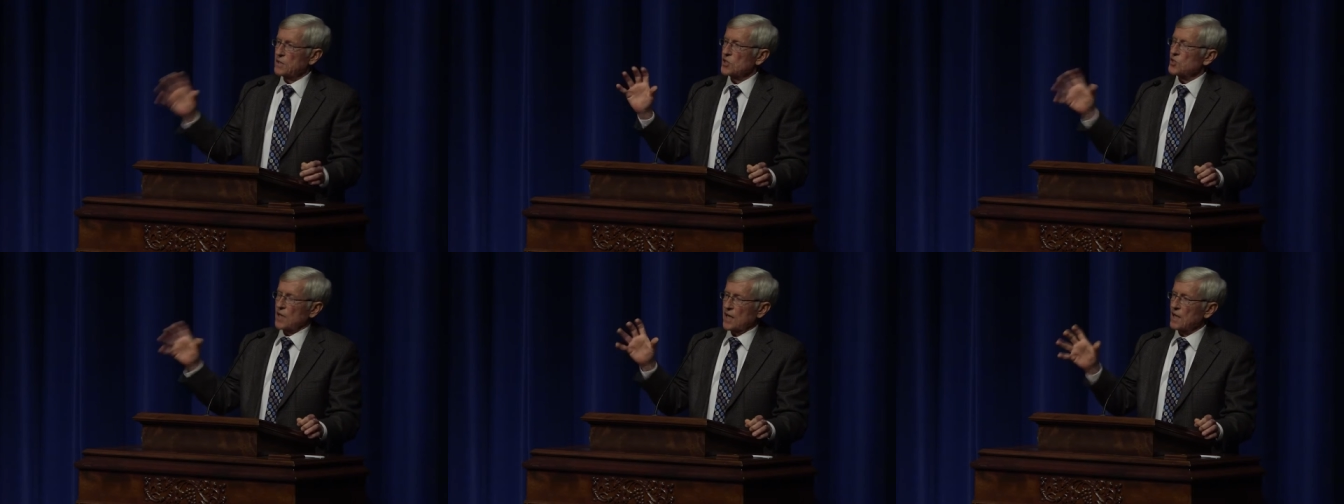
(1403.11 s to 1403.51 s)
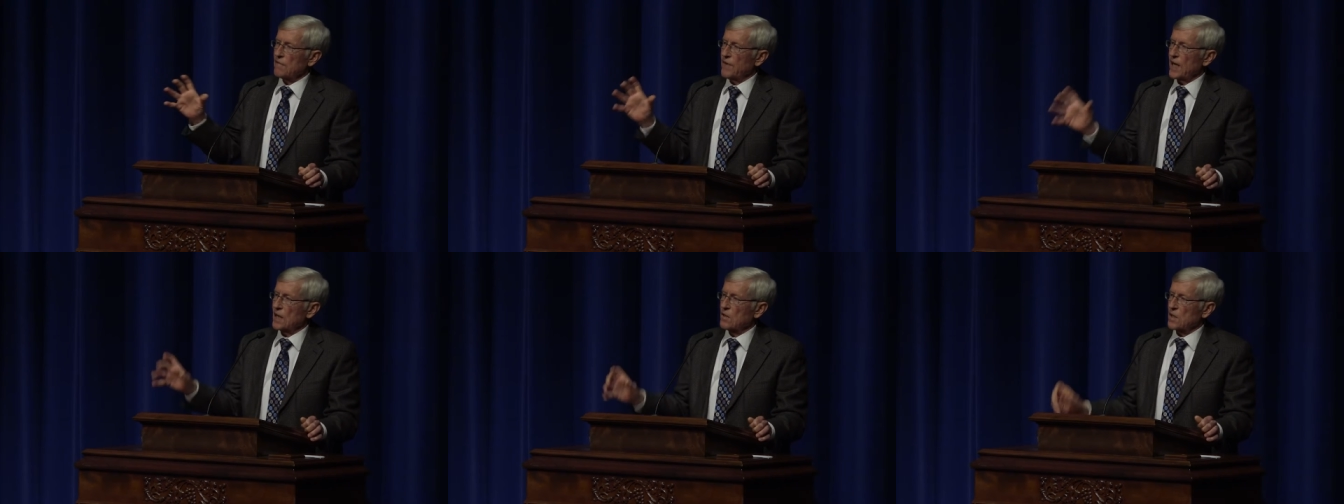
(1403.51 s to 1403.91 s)
this kind
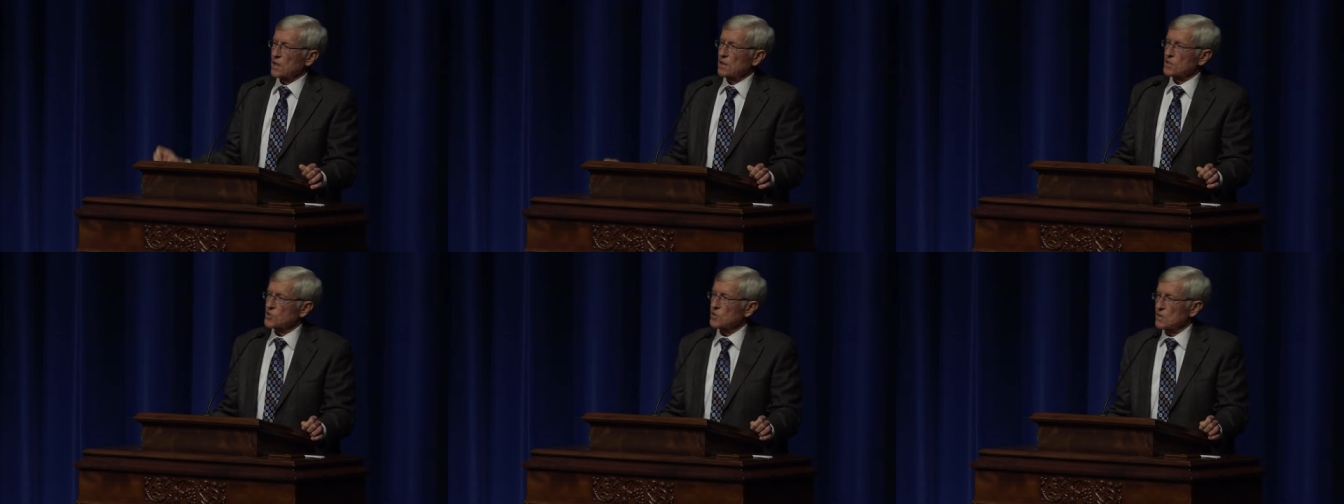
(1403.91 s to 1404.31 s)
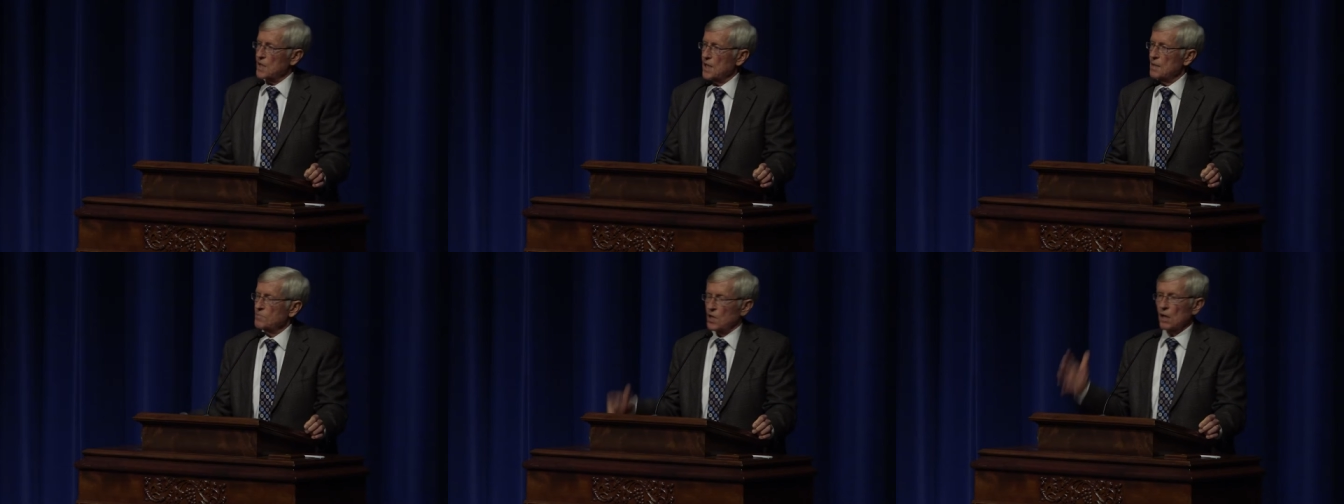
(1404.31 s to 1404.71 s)
of agriculture
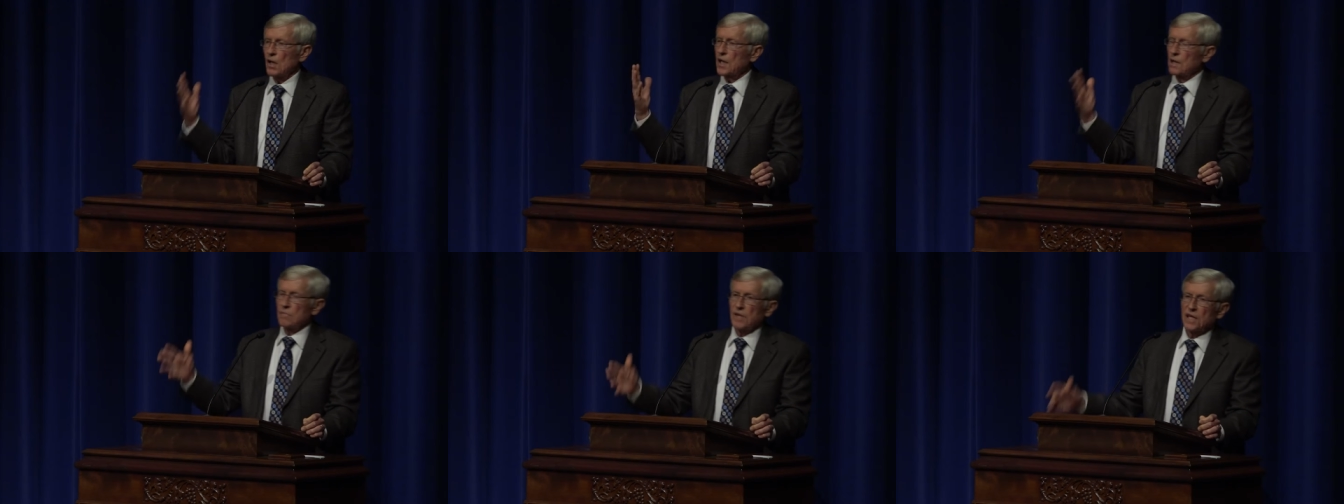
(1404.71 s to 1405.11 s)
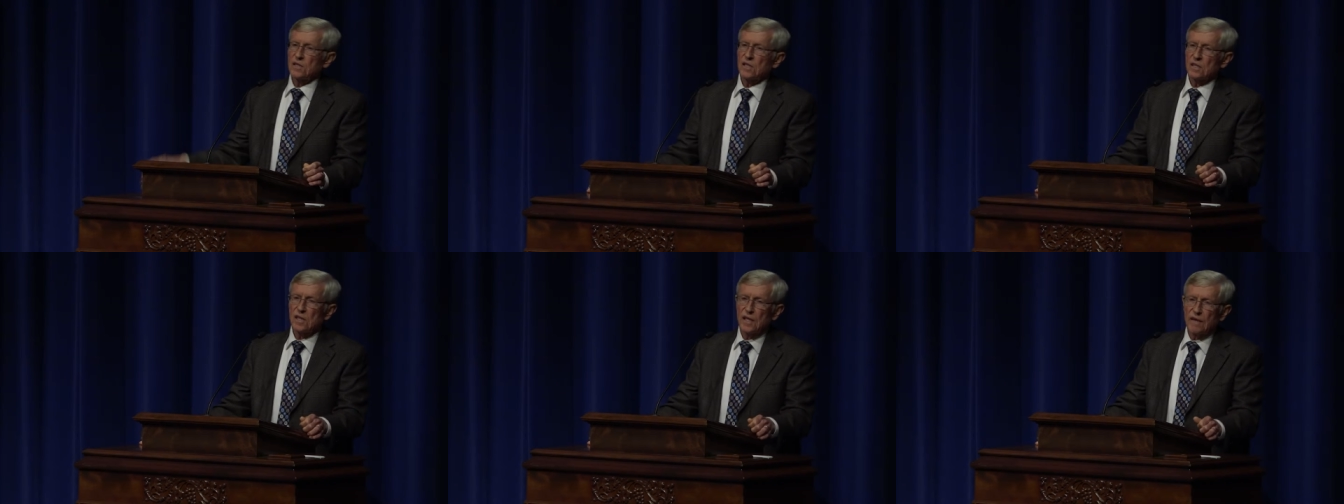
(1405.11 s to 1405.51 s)
that I'm talking about,
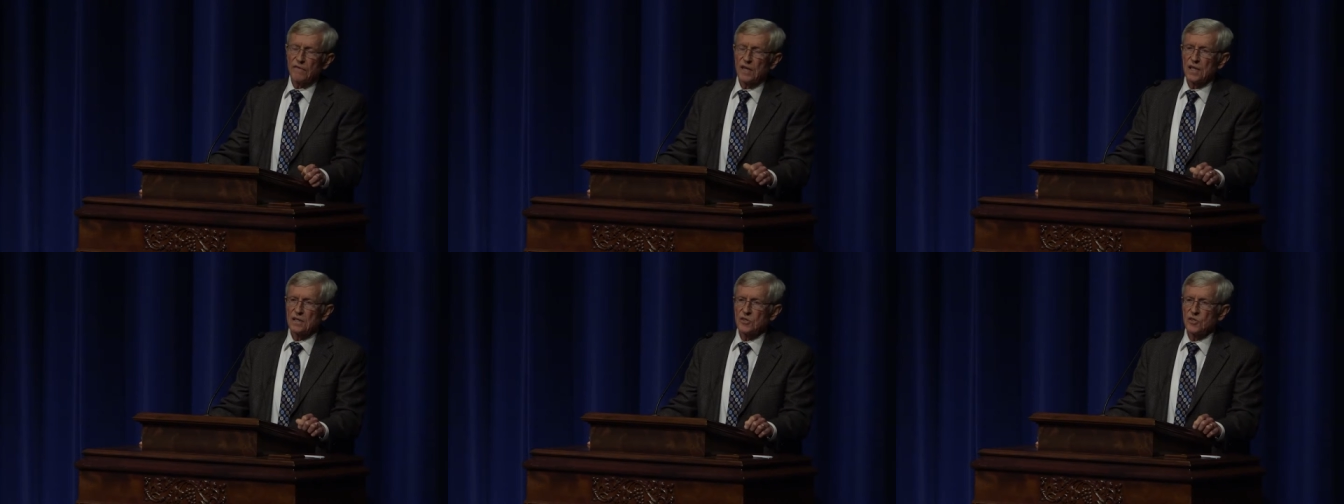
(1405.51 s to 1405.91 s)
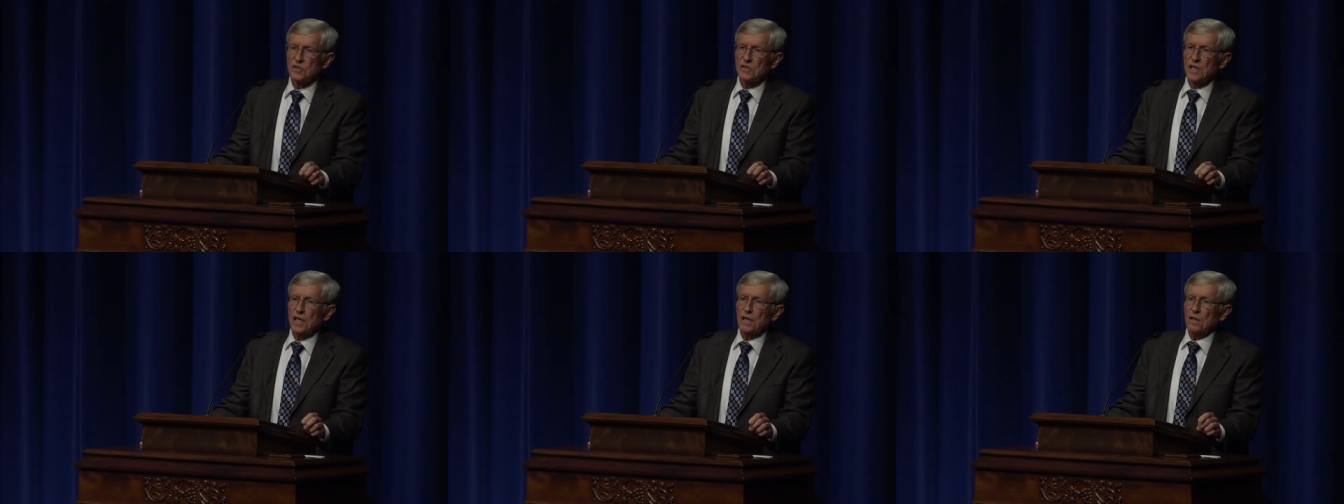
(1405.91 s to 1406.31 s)
that the evidence
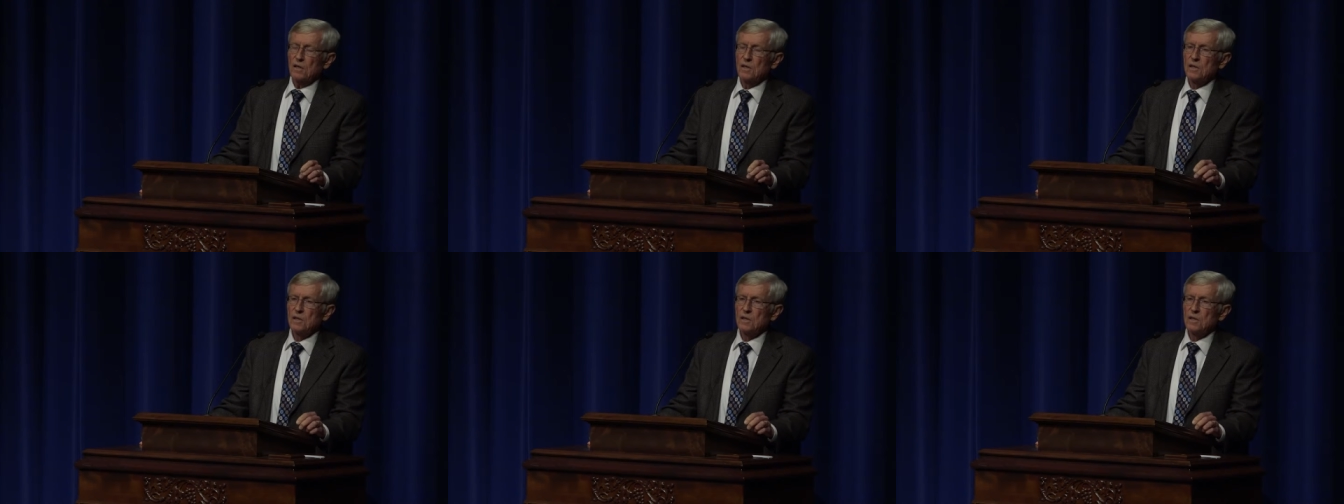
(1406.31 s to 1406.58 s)
is there.